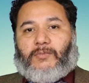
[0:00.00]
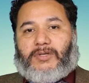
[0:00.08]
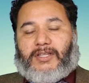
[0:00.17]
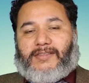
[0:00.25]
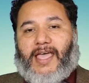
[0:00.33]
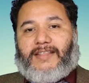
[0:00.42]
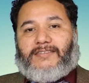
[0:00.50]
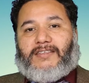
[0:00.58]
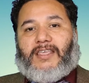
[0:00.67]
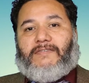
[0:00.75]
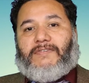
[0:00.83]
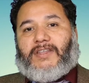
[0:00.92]
with the
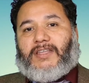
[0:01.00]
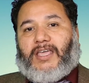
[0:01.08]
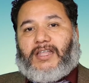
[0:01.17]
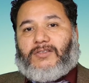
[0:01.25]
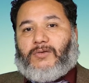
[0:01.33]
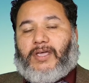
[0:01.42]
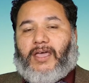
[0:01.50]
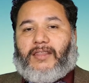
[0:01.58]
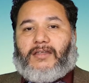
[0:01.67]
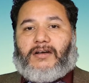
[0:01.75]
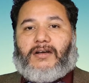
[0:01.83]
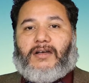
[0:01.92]
Thanksgiving
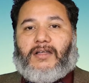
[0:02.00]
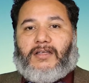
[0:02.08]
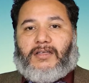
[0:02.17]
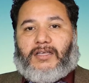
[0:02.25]
get-together,